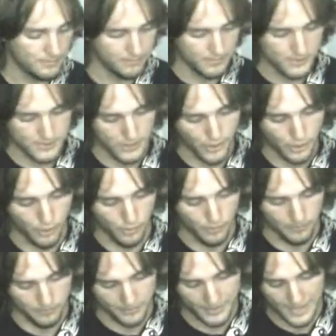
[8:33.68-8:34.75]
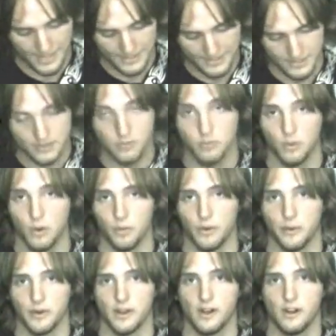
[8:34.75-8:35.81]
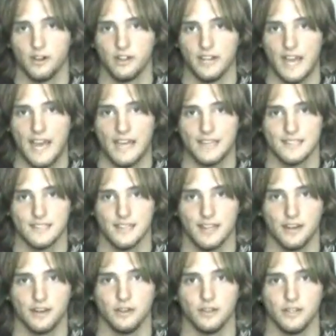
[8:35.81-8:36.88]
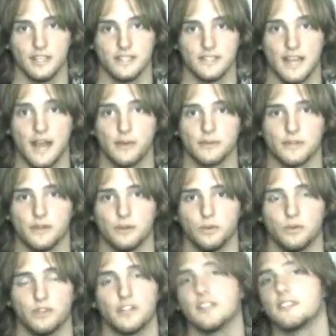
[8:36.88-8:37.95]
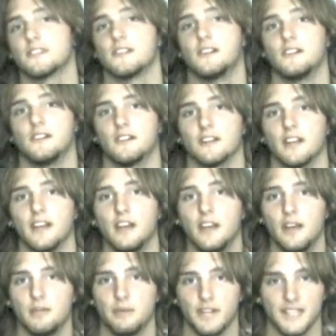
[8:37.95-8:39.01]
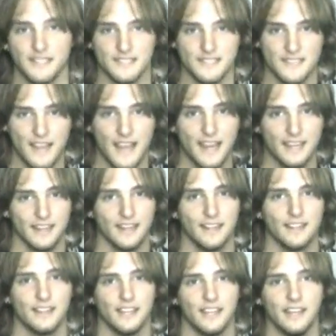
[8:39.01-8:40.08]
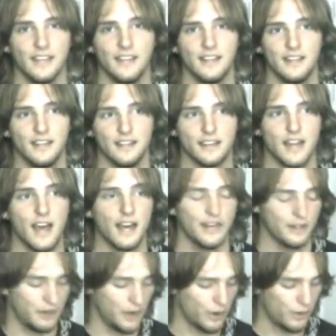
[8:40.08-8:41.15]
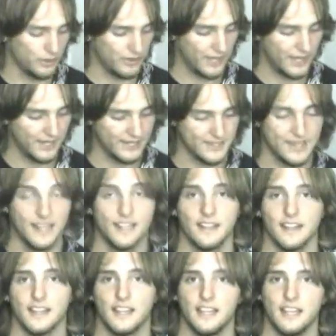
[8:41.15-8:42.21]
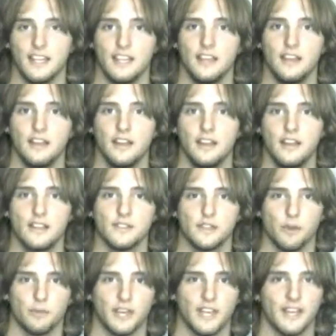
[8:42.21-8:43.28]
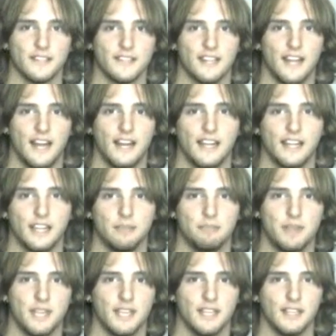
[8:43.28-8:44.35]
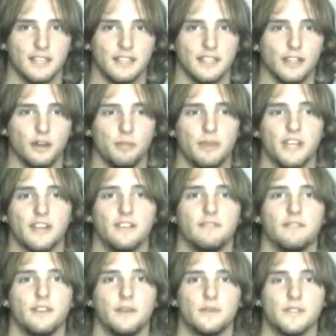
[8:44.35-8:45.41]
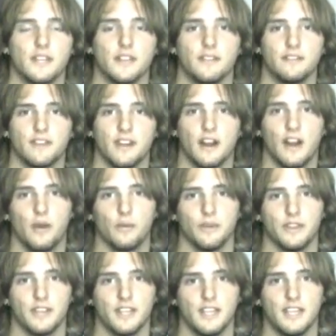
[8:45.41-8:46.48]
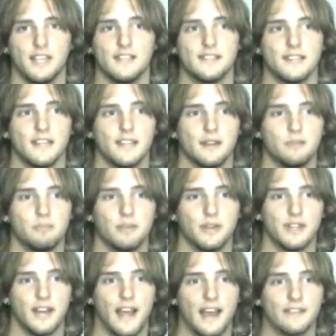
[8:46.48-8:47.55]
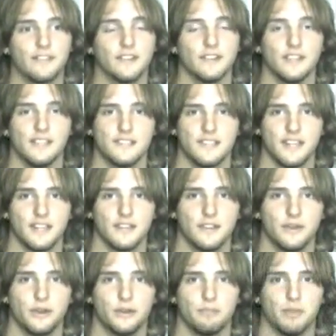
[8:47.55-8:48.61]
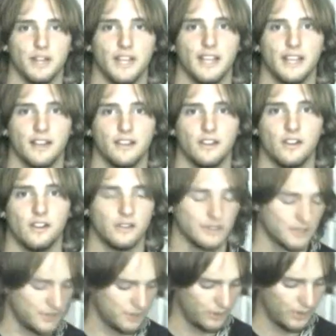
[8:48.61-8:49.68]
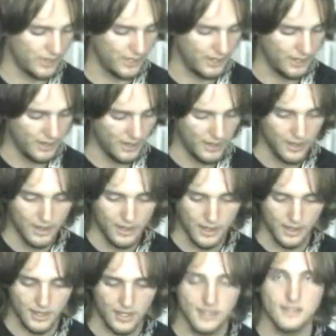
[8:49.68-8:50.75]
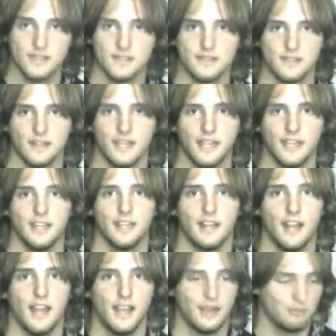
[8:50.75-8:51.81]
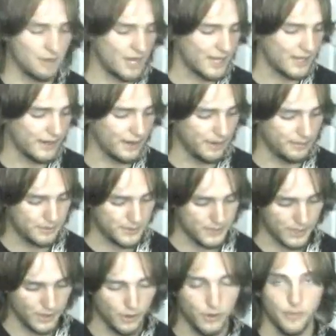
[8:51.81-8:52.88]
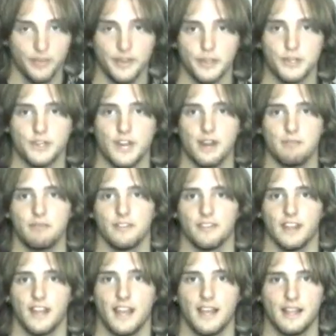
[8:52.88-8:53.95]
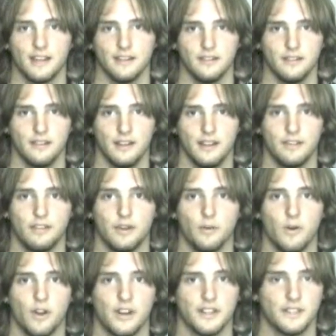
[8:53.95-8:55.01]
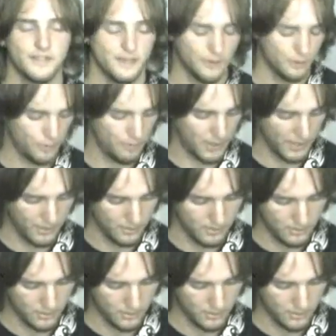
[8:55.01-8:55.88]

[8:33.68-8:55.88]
So that's what we would call an accidental. It sounds cool in the song, but it's technically not a note that is in the key. So because of that, it can be a little bit confusing to figure out what the key's in, but after listening to it and playing along to it, it's in A minor. So the shape for that, if you wanted to, would be.